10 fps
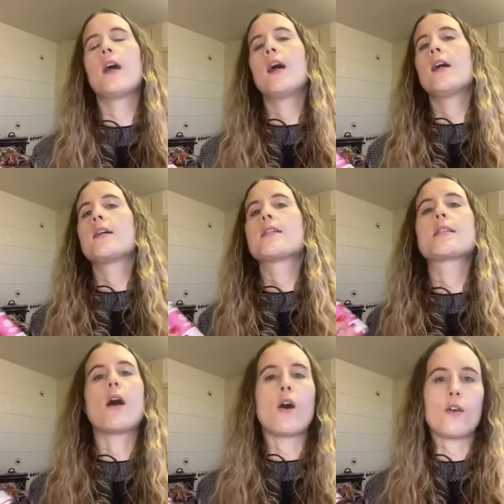set
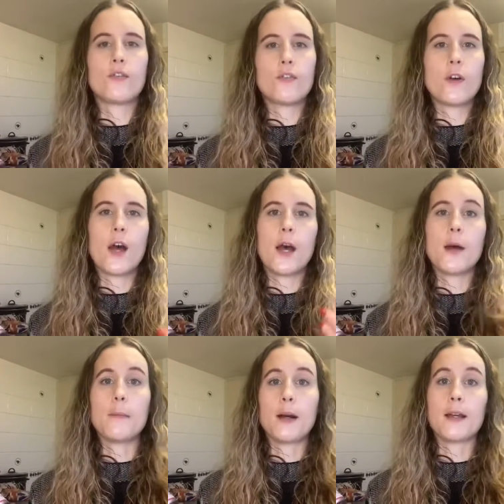off
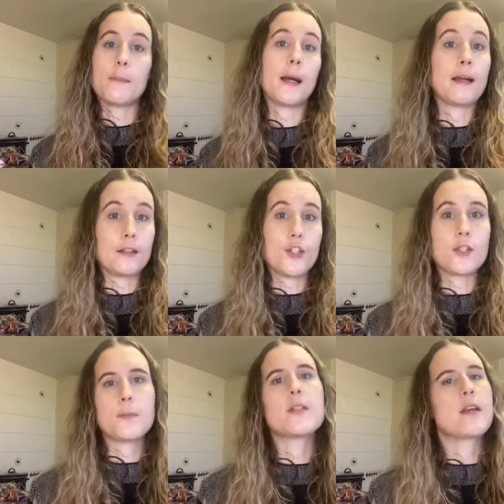my allergies,
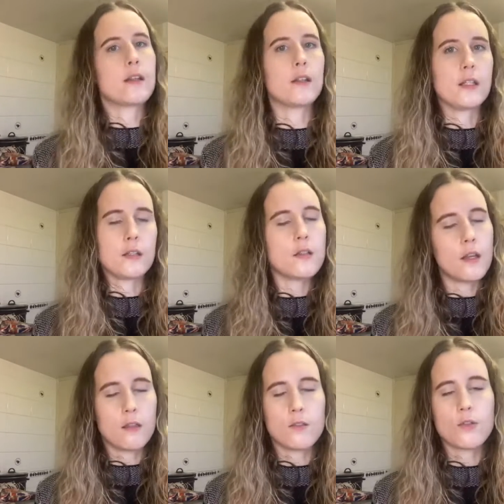particularly in
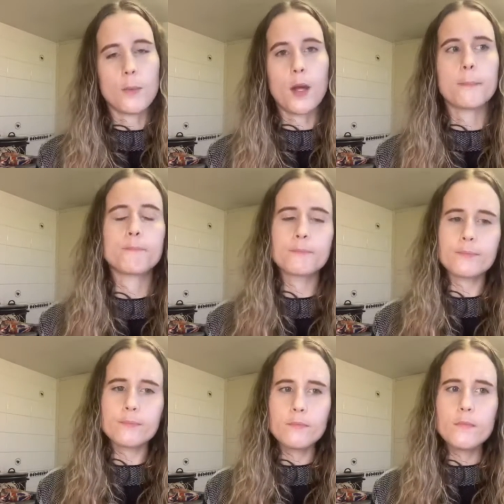the summer,
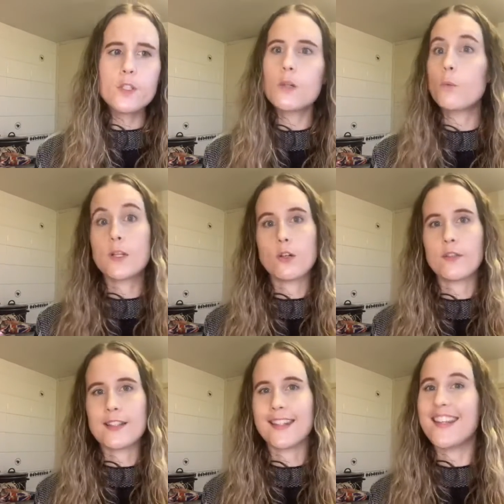which
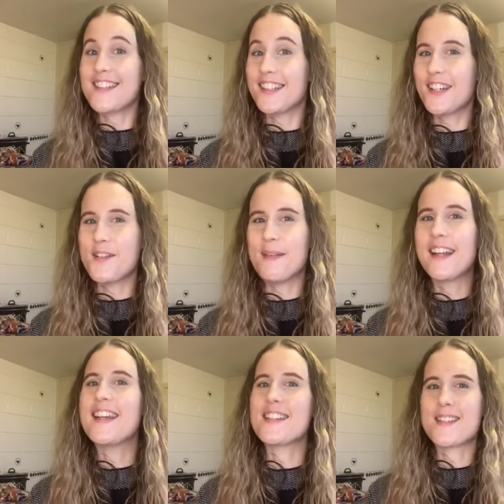obviously isn't at the
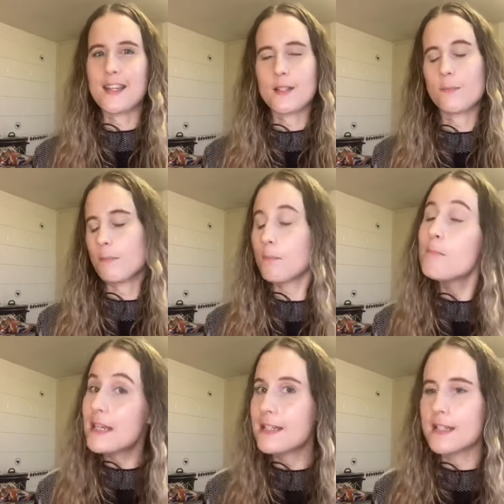minute, it's
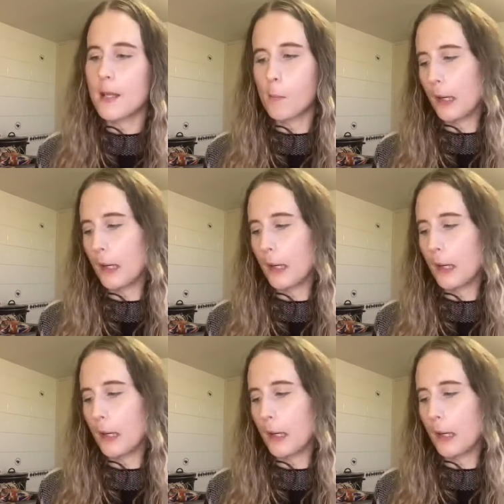mid-December.